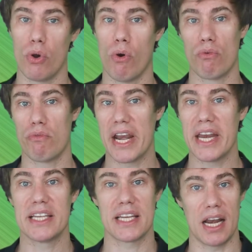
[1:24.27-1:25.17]
you're
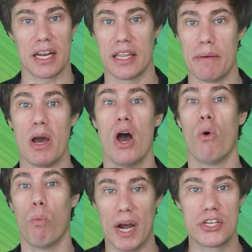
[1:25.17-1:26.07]
already telling them
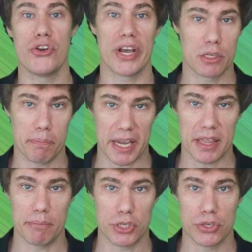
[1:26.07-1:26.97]
what you
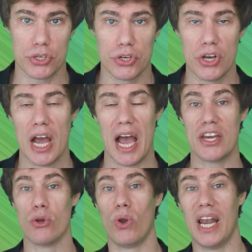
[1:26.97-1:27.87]
expect them to do
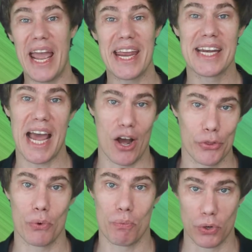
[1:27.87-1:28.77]
and you're laying
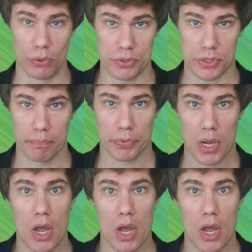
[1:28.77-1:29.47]
down the rules.